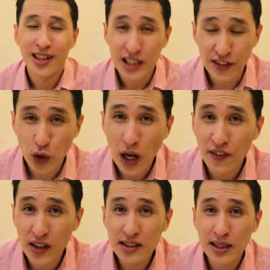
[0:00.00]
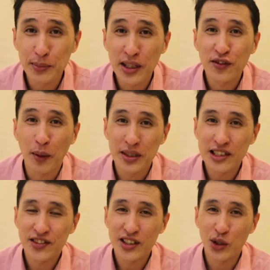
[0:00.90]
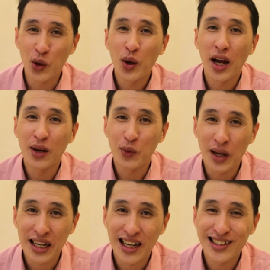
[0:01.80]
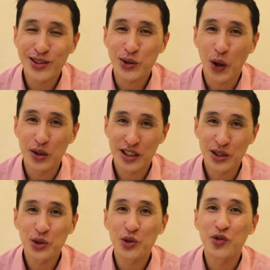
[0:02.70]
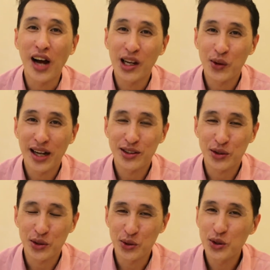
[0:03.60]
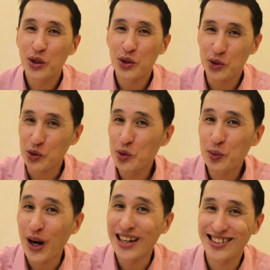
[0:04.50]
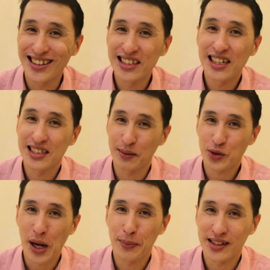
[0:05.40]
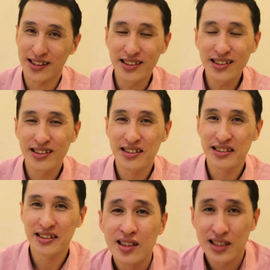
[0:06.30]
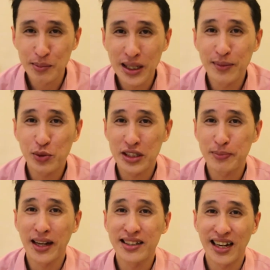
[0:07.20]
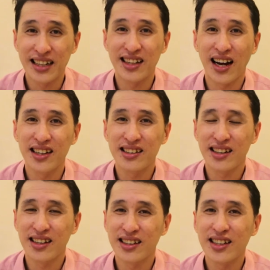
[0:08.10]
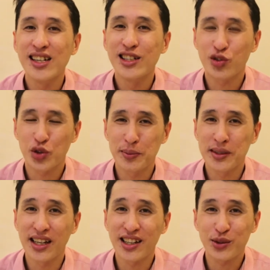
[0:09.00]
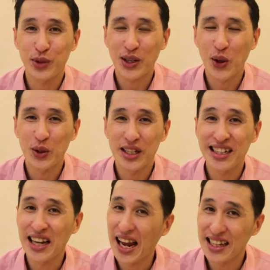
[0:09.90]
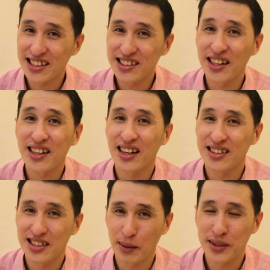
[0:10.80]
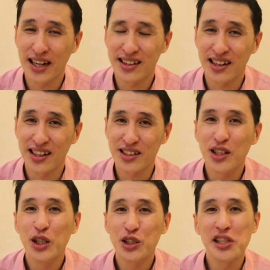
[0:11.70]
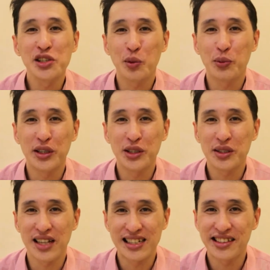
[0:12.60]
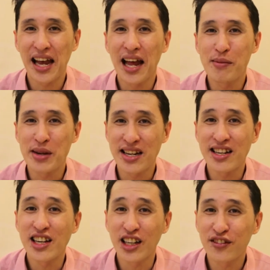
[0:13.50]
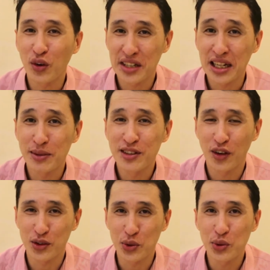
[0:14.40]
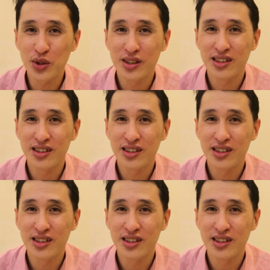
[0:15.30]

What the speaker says: If you have learned something from this video and would like us to continue to value add to you, do press the subscribe button. Sometimes we spend the entire day scripting, recording, editing and subtitling just to produce a 10-minute infotainment for you.